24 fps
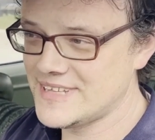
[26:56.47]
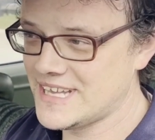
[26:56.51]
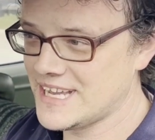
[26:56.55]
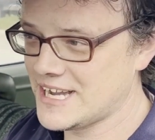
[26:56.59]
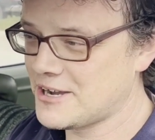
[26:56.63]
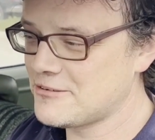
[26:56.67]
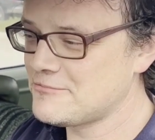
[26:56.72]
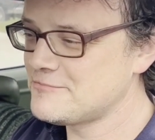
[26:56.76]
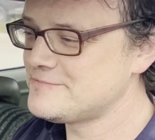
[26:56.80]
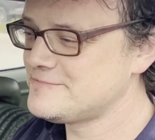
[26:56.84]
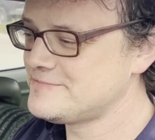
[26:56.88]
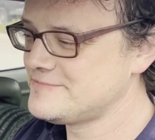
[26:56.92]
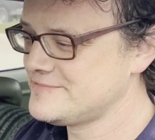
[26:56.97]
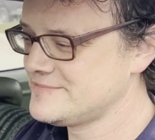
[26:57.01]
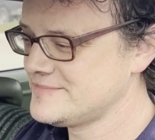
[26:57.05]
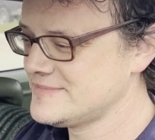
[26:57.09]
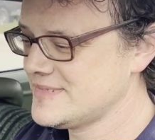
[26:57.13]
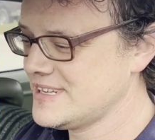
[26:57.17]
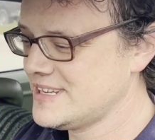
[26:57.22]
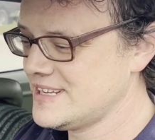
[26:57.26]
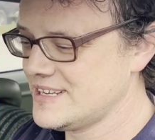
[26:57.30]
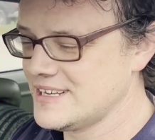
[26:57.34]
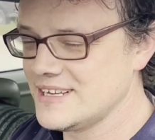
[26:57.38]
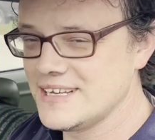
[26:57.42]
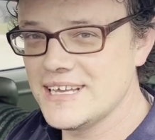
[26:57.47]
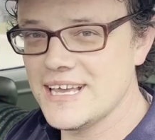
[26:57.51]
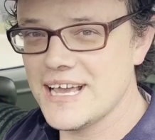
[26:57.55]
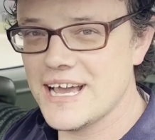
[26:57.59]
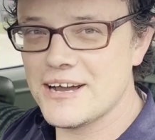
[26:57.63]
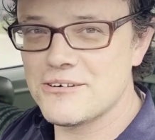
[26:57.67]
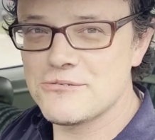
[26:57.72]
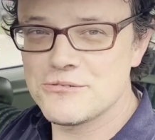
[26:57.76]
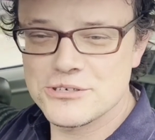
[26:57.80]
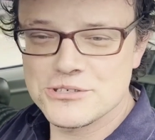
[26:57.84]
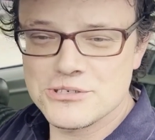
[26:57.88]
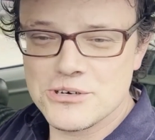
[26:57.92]
Yep. Yeah,
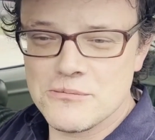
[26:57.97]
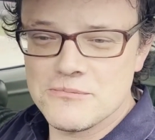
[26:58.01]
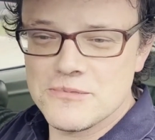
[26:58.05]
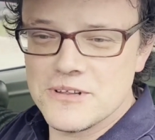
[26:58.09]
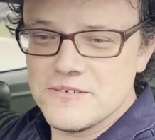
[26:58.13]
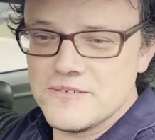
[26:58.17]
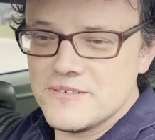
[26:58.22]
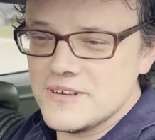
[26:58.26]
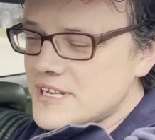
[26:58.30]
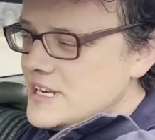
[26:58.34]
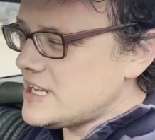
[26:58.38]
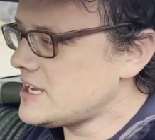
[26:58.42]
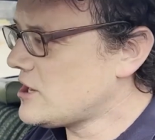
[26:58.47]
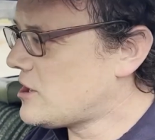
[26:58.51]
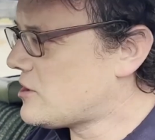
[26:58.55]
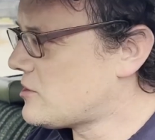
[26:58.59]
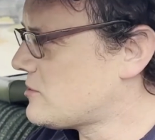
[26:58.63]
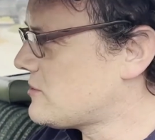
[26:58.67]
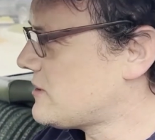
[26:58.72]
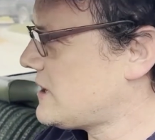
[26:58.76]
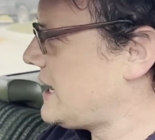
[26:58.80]
we'll show them the video,